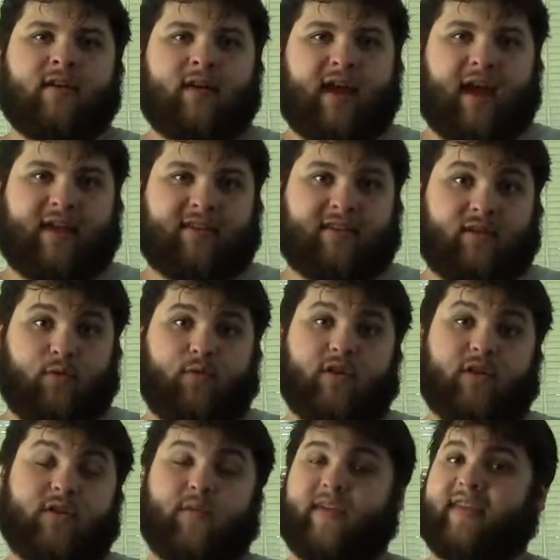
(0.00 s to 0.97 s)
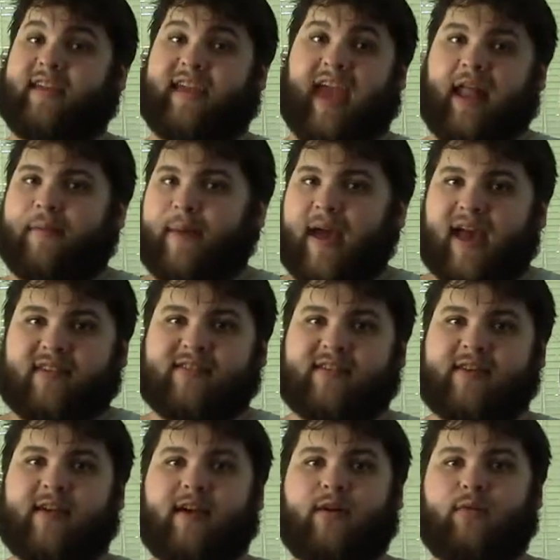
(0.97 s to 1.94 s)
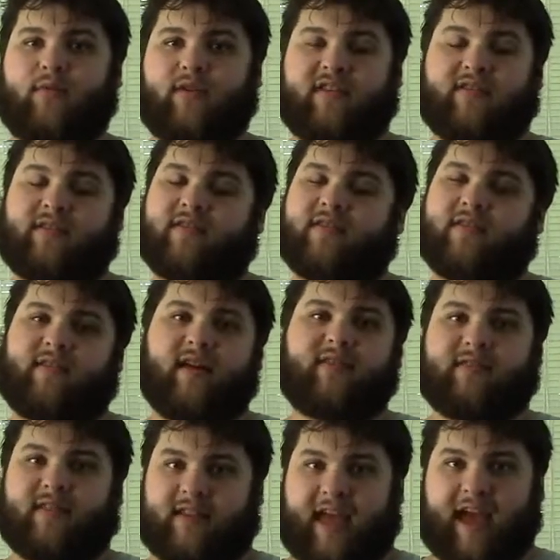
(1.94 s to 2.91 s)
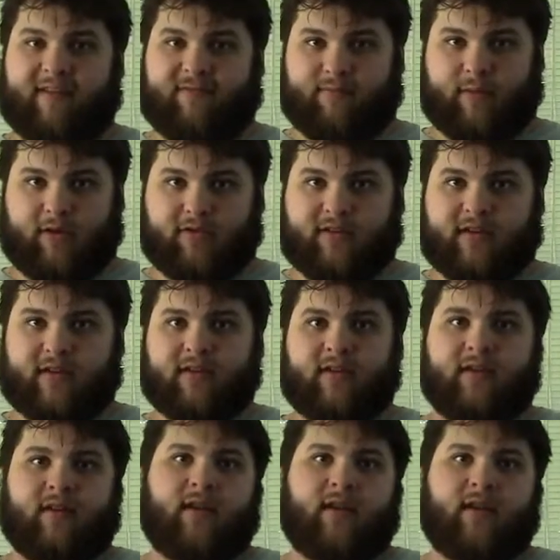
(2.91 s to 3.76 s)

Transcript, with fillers: as you would with Academagia, which doesn't have music.